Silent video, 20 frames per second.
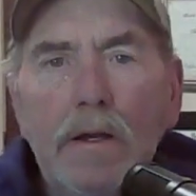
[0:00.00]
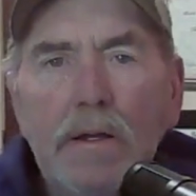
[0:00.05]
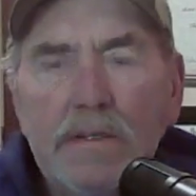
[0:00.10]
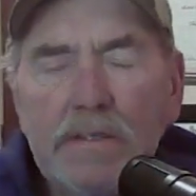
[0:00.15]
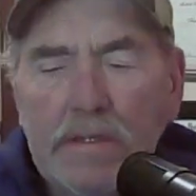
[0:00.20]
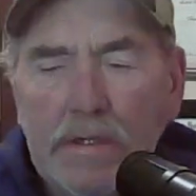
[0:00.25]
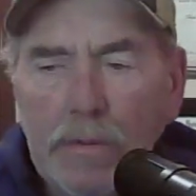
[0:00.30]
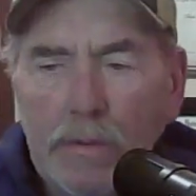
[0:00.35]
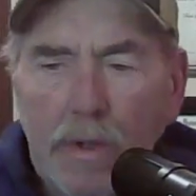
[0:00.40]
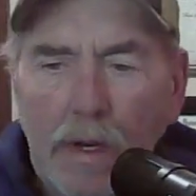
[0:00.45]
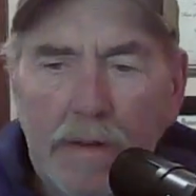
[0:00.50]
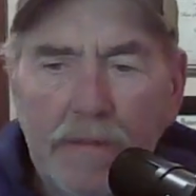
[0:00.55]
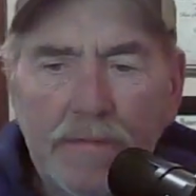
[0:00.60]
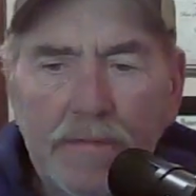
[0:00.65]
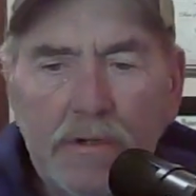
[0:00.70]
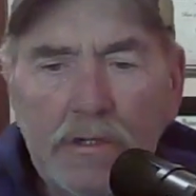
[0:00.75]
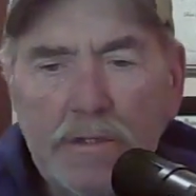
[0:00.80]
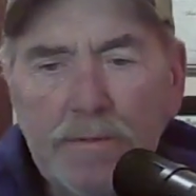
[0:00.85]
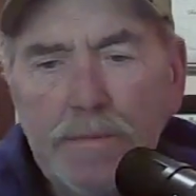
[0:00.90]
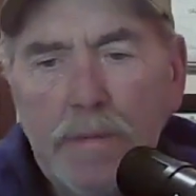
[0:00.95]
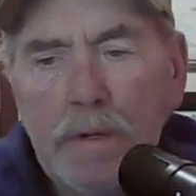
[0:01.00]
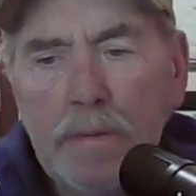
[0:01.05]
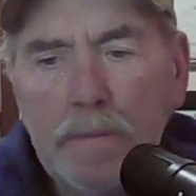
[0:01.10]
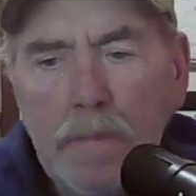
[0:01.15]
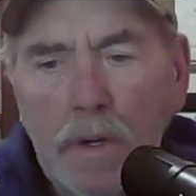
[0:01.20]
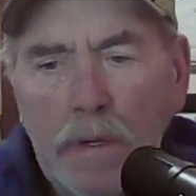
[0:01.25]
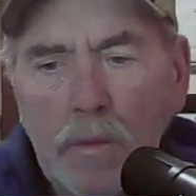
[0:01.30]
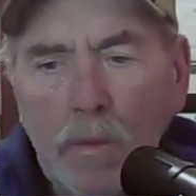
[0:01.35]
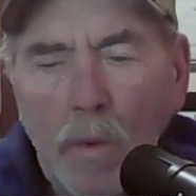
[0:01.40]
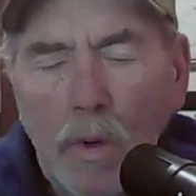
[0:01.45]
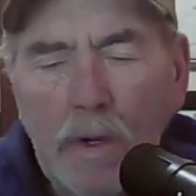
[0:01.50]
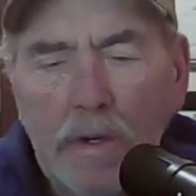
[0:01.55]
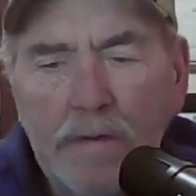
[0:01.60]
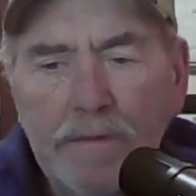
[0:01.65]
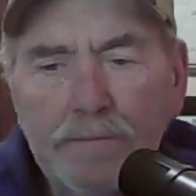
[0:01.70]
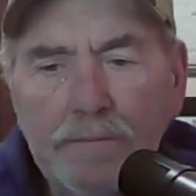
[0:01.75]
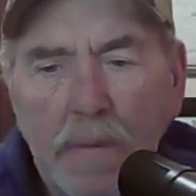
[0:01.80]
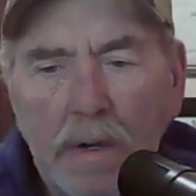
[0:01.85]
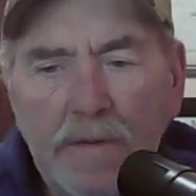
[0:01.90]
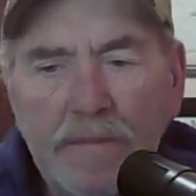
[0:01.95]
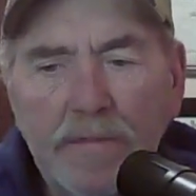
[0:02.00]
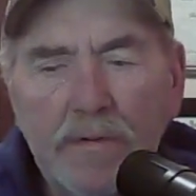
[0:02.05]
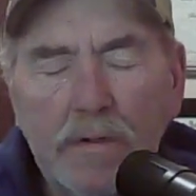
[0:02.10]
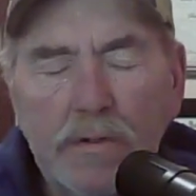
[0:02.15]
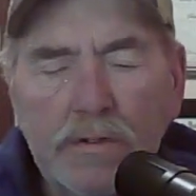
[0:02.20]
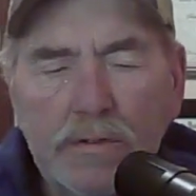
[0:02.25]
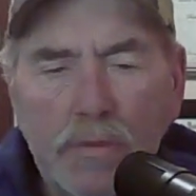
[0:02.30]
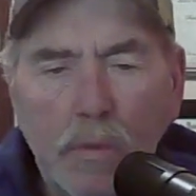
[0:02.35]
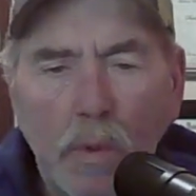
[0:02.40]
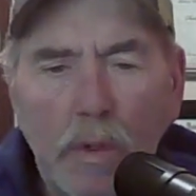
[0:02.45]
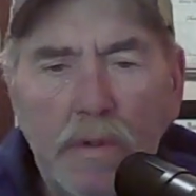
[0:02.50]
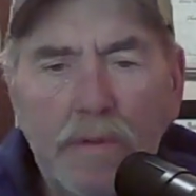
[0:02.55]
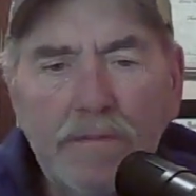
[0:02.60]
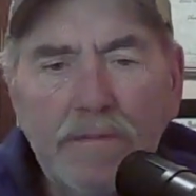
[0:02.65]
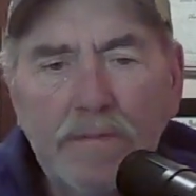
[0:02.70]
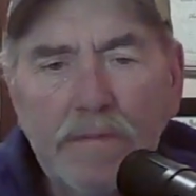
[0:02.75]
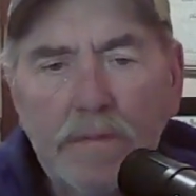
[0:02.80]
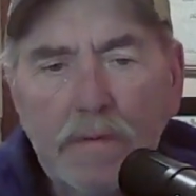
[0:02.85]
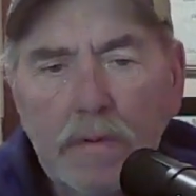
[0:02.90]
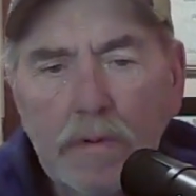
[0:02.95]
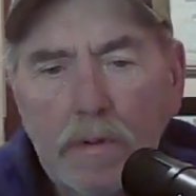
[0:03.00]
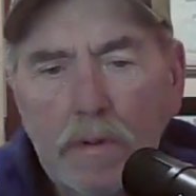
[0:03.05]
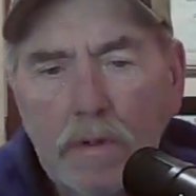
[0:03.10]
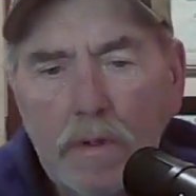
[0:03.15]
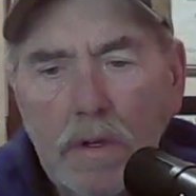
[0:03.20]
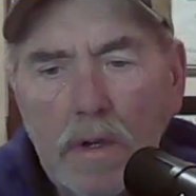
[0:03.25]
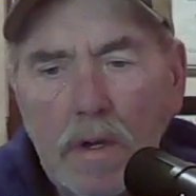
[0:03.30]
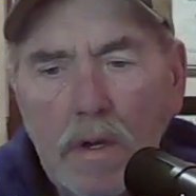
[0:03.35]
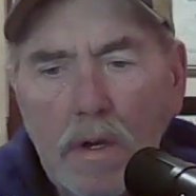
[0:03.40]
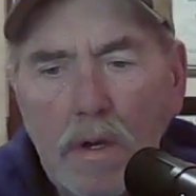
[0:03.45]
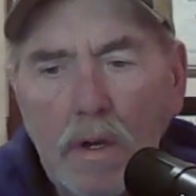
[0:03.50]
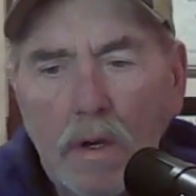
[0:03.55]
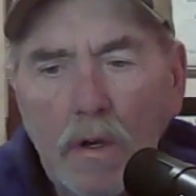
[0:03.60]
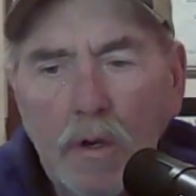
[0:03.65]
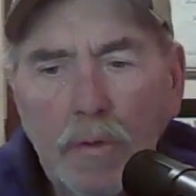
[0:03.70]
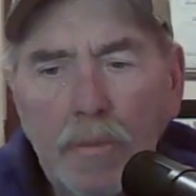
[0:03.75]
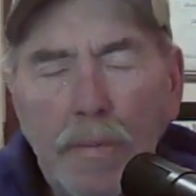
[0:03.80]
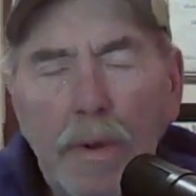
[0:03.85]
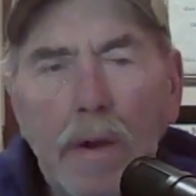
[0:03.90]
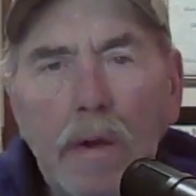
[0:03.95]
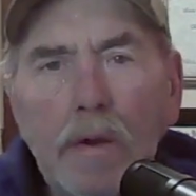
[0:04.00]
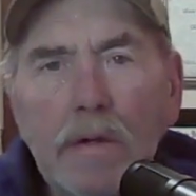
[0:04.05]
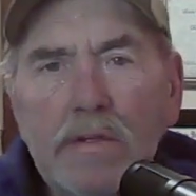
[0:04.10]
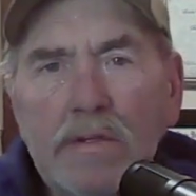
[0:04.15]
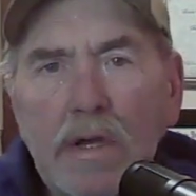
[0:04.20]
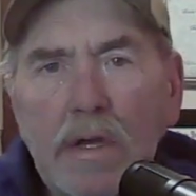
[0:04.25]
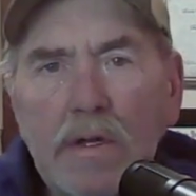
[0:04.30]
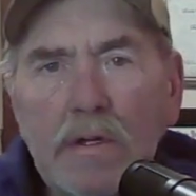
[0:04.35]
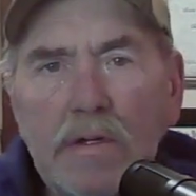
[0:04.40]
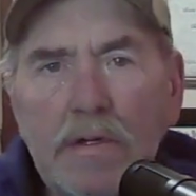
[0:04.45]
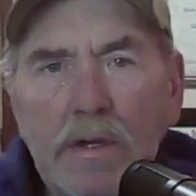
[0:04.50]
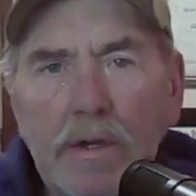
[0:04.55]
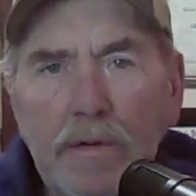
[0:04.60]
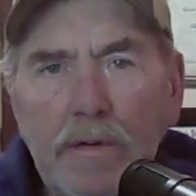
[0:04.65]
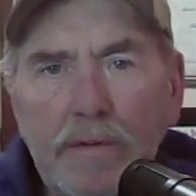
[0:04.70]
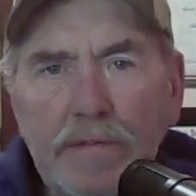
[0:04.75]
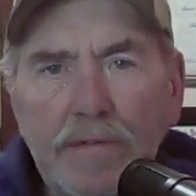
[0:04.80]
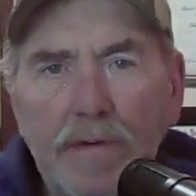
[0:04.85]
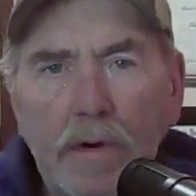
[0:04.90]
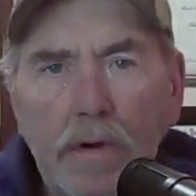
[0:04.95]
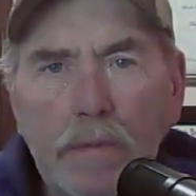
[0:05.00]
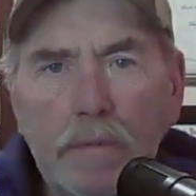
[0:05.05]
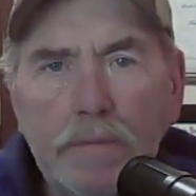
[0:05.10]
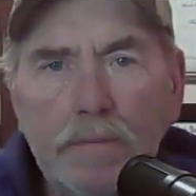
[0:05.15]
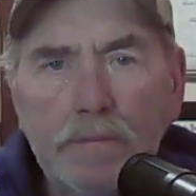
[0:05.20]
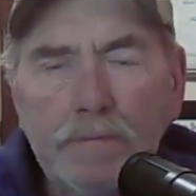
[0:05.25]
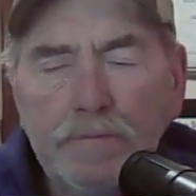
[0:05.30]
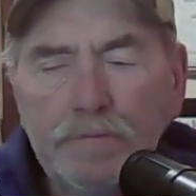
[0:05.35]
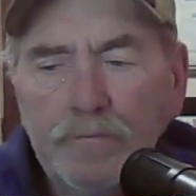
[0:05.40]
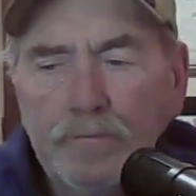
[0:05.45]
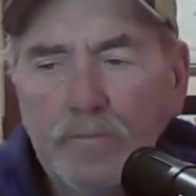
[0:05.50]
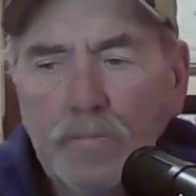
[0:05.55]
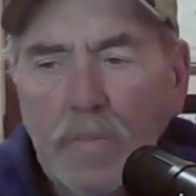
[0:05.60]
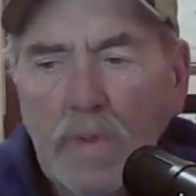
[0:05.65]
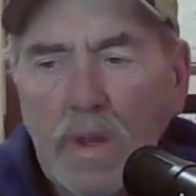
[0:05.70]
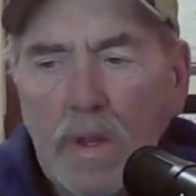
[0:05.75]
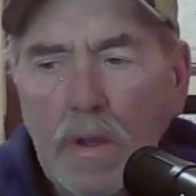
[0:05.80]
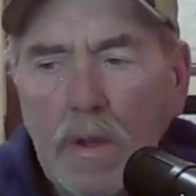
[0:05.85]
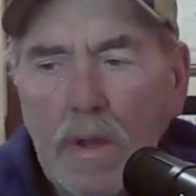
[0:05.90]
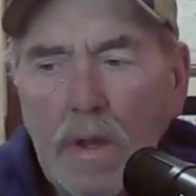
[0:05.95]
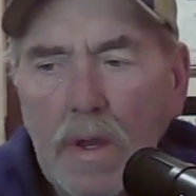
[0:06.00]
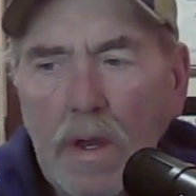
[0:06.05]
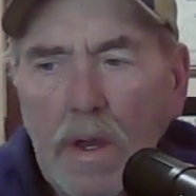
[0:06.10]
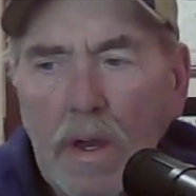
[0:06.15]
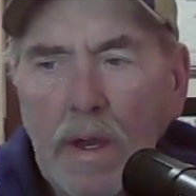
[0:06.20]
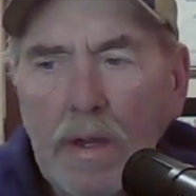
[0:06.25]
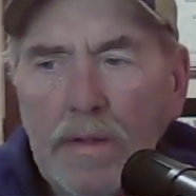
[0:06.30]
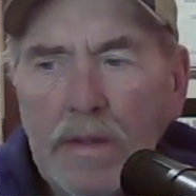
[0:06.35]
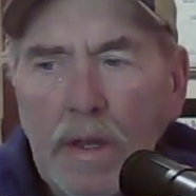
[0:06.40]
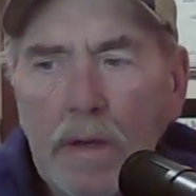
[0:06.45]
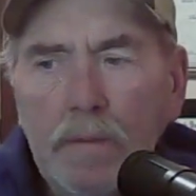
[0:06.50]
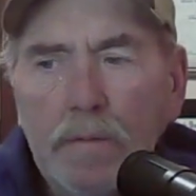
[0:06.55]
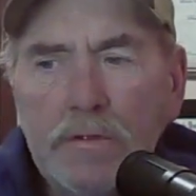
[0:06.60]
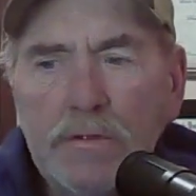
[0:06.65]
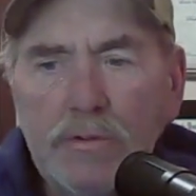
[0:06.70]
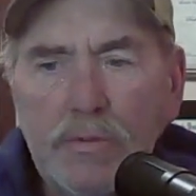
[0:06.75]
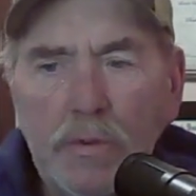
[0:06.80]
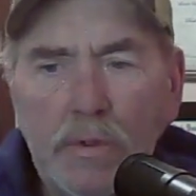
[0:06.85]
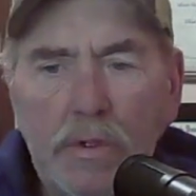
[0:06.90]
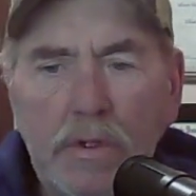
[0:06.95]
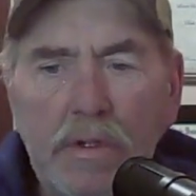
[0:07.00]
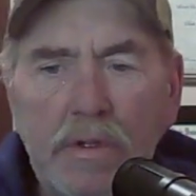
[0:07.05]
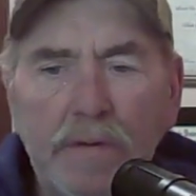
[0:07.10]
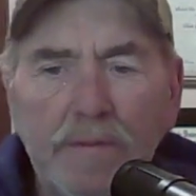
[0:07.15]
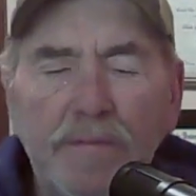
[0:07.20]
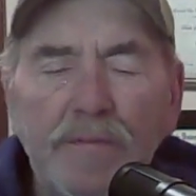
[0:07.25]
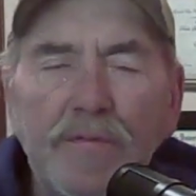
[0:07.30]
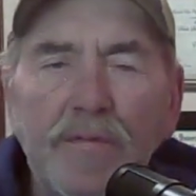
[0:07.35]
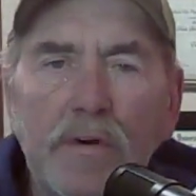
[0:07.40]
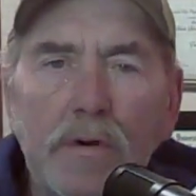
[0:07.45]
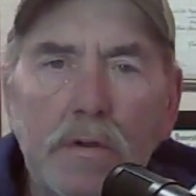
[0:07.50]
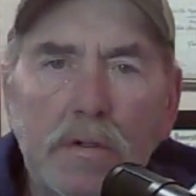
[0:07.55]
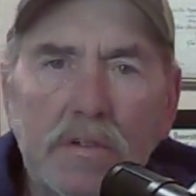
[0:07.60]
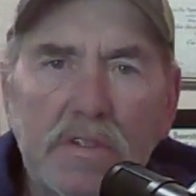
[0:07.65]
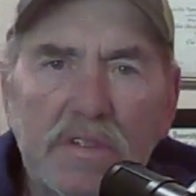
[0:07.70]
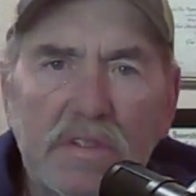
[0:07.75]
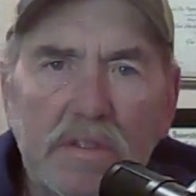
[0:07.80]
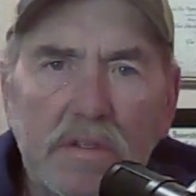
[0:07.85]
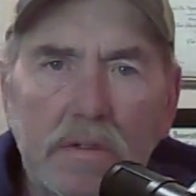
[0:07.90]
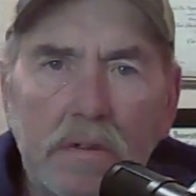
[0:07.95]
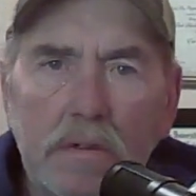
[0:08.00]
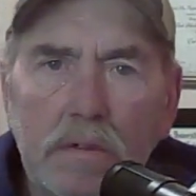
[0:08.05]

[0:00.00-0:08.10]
See, when I first met my wife, my first wife, her parents had a dairy farm. And that was really the first